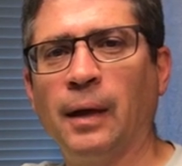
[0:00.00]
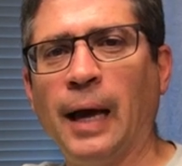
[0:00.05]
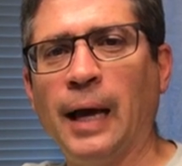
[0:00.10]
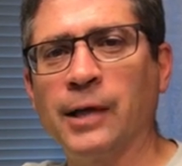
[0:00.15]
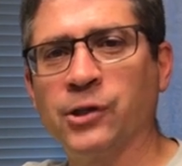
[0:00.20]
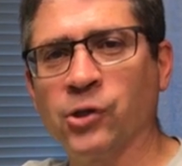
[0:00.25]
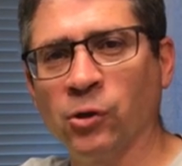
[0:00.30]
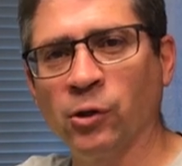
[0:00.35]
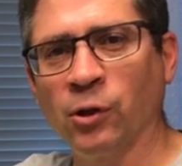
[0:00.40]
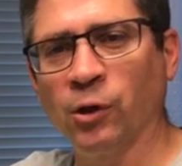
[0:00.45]
I
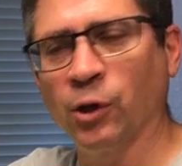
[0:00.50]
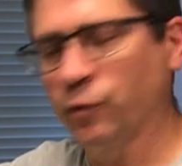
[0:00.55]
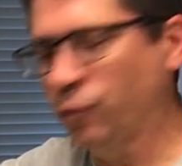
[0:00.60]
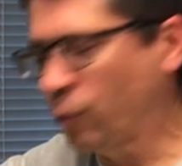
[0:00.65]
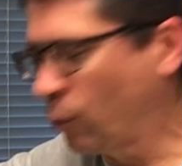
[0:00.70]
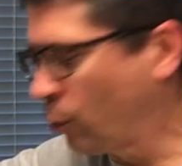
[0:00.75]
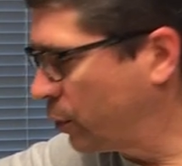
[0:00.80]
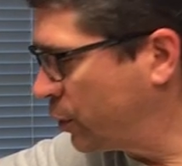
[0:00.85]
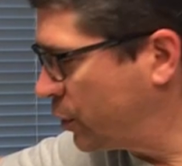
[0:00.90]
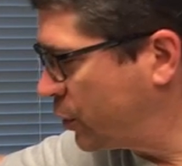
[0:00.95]
certainly look
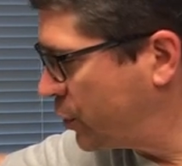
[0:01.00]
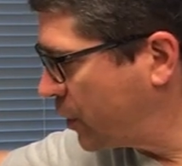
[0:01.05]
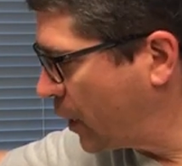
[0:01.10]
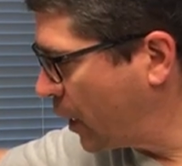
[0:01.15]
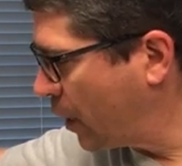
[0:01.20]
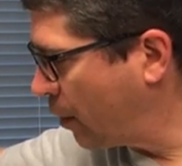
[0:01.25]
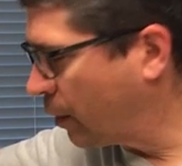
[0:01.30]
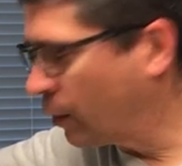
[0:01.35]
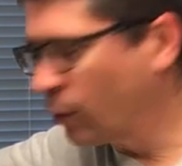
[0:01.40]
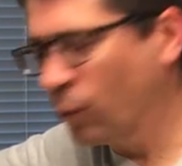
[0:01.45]
forward to
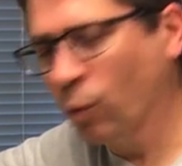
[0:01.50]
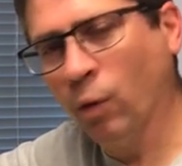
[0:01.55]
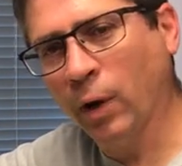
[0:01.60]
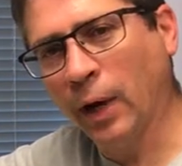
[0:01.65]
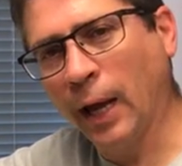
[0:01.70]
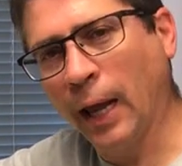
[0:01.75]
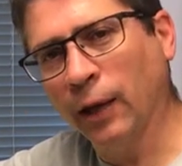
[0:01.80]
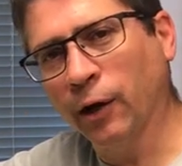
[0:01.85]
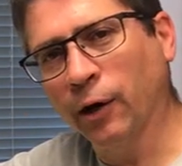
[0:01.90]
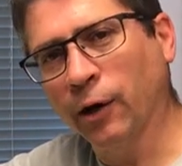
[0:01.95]
sharing
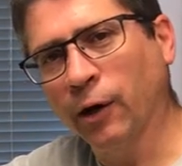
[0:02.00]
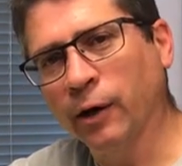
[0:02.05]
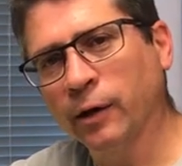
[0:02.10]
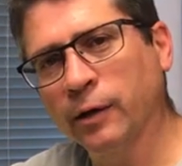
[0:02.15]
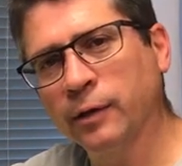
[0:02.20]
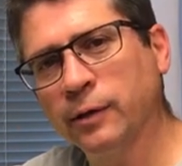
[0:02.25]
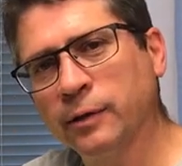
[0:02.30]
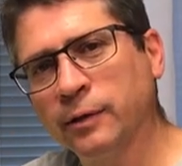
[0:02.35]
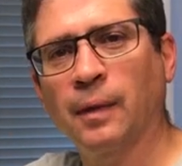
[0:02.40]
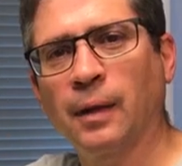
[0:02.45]
what I
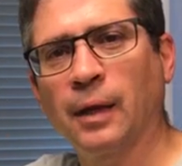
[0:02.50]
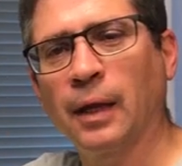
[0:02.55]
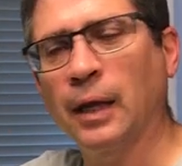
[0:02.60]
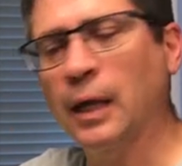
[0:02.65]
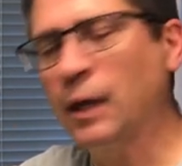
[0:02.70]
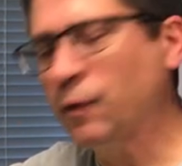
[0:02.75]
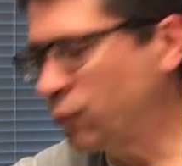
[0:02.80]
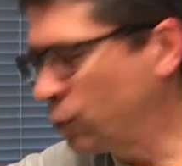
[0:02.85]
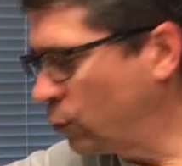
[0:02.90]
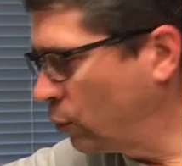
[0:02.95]
learn.
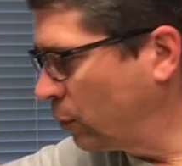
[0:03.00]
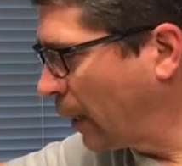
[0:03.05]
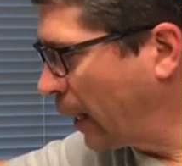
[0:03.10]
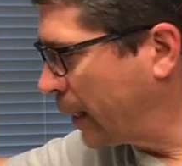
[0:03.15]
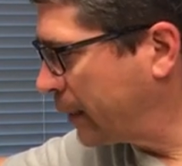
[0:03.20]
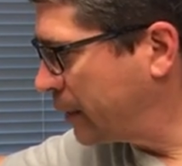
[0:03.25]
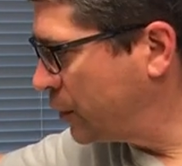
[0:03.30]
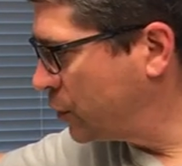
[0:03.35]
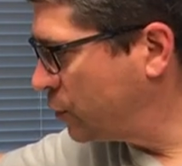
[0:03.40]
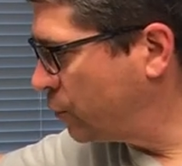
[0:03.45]
If you
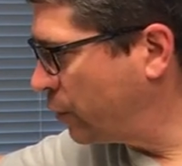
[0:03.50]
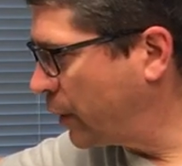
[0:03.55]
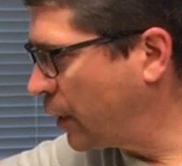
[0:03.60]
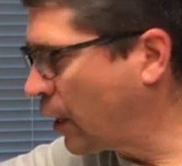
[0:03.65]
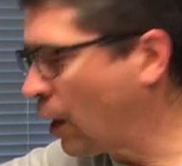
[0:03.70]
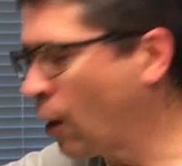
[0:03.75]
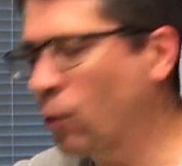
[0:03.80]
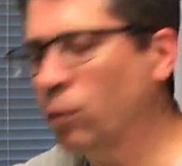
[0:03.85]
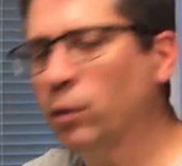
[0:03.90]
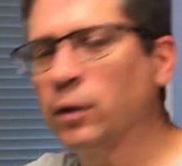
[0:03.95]
like this
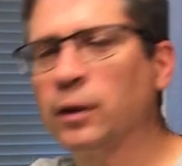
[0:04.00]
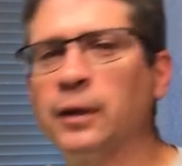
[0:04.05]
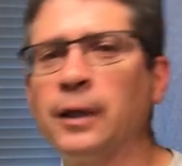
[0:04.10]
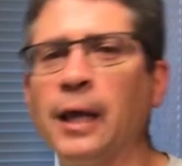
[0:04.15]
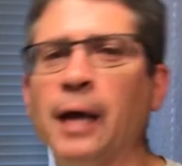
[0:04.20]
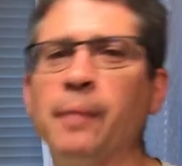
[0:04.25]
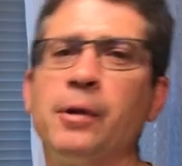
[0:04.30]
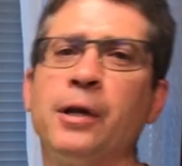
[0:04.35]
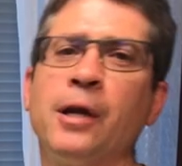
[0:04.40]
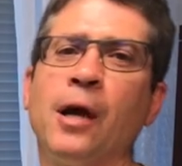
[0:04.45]
video,
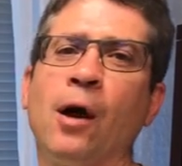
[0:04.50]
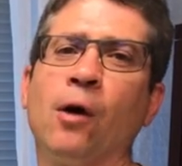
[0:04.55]
let me